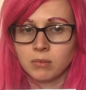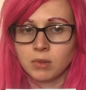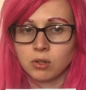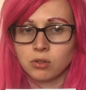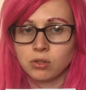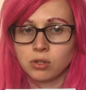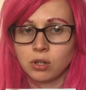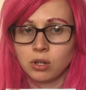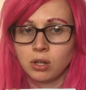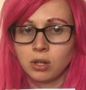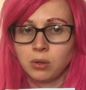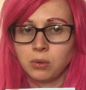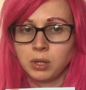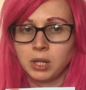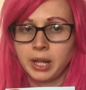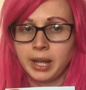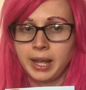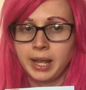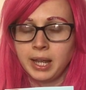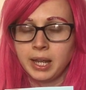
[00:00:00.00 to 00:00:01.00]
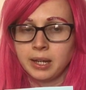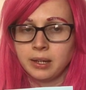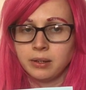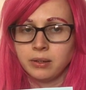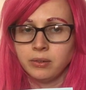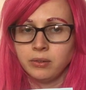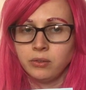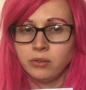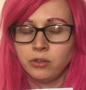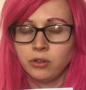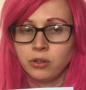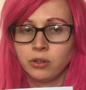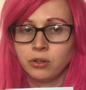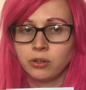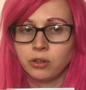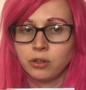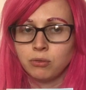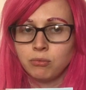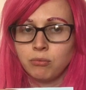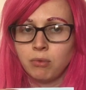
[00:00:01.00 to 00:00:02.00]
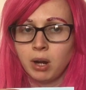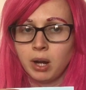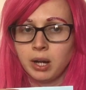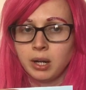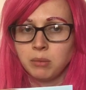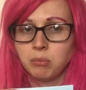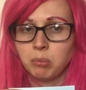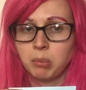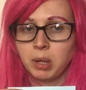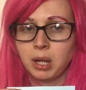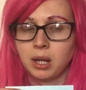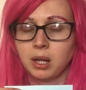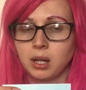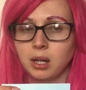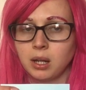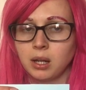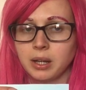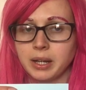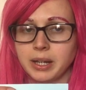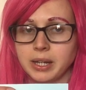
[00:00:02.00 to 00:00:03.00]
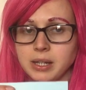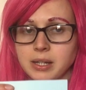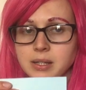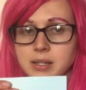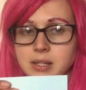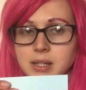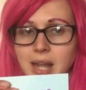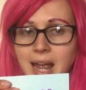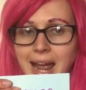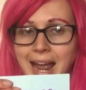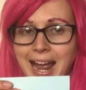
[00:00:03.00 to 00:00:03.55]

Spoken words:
So they will end, the rhyme part is